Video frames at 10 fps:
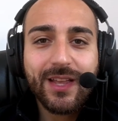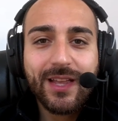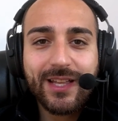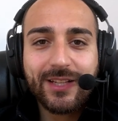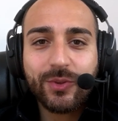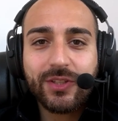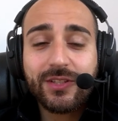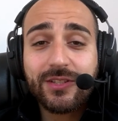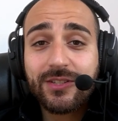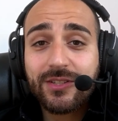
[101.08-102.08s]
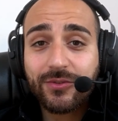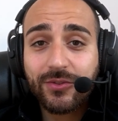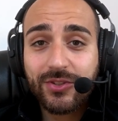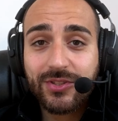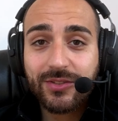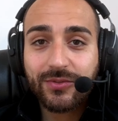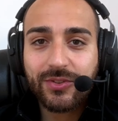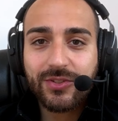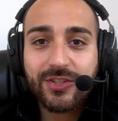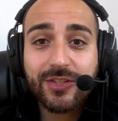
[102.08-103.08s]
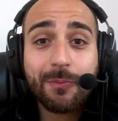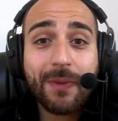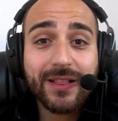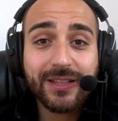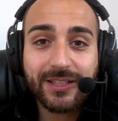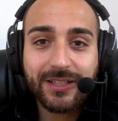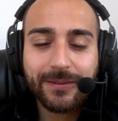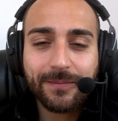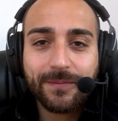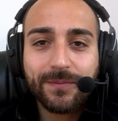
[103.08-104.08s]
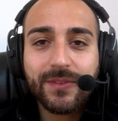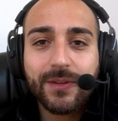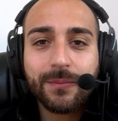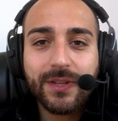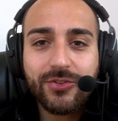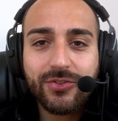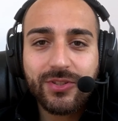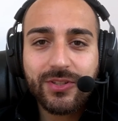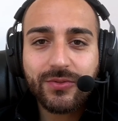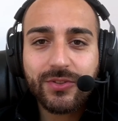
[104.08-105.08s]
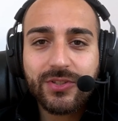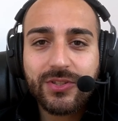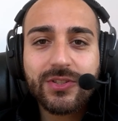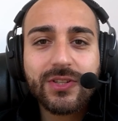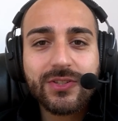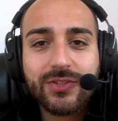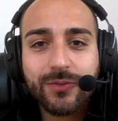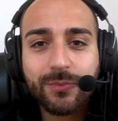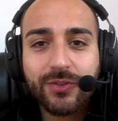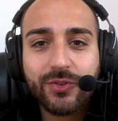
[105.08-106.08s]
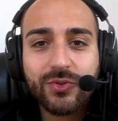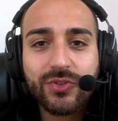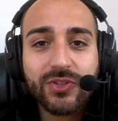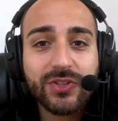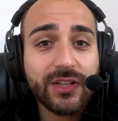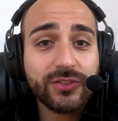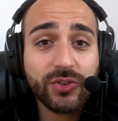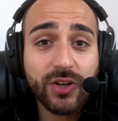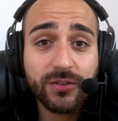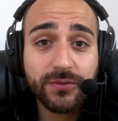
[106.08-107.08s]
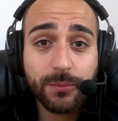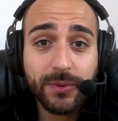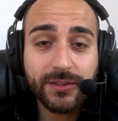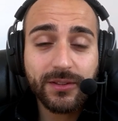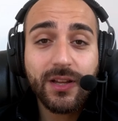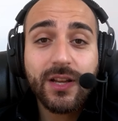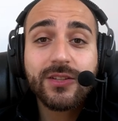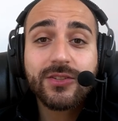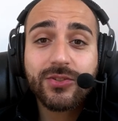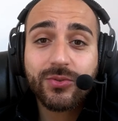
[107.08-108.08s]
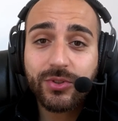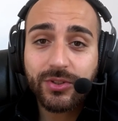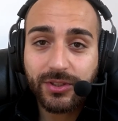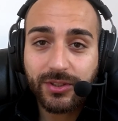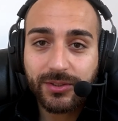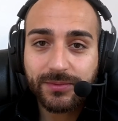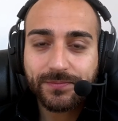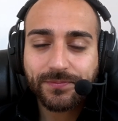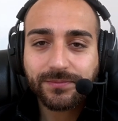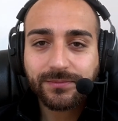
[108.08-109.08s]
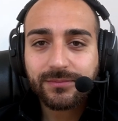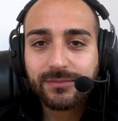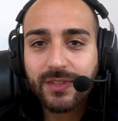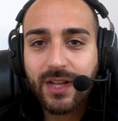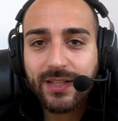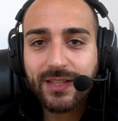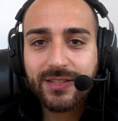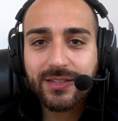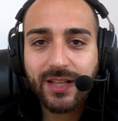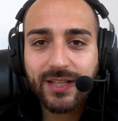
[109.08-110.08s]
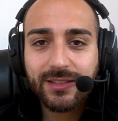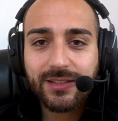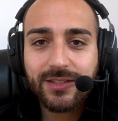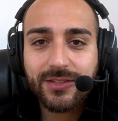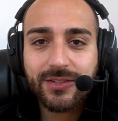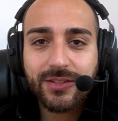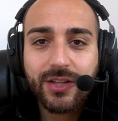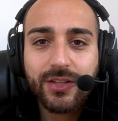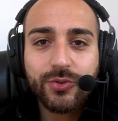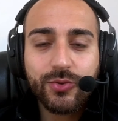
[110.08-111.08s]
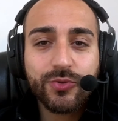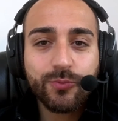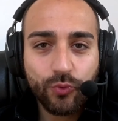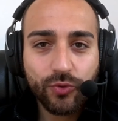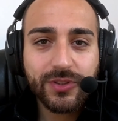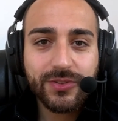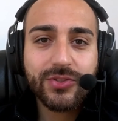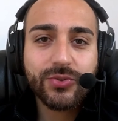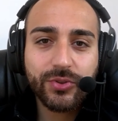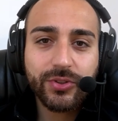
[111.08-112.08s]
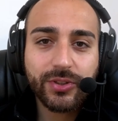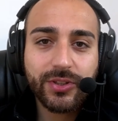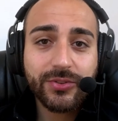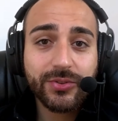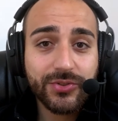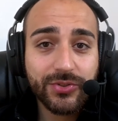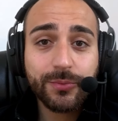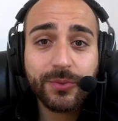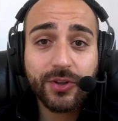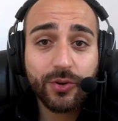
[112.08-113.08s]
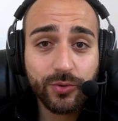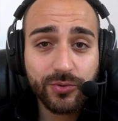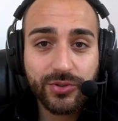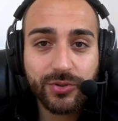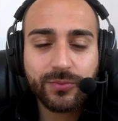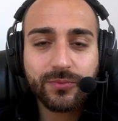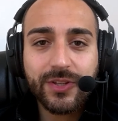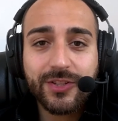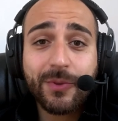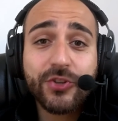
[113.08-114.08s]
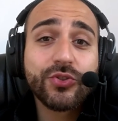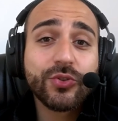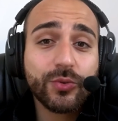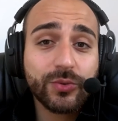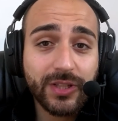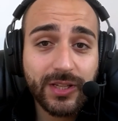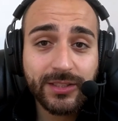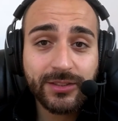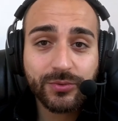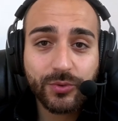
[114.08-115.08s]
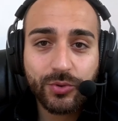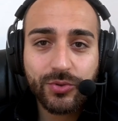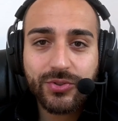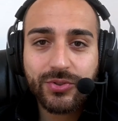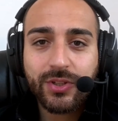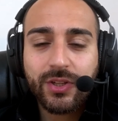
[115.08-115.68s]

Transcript: Anyway, this is the first difference, spelling. The major difference is that Serbian uses another alphabet, Cyrillic. I guess Latin is used more than Cyrillic here in Serbia also, especially online, of course.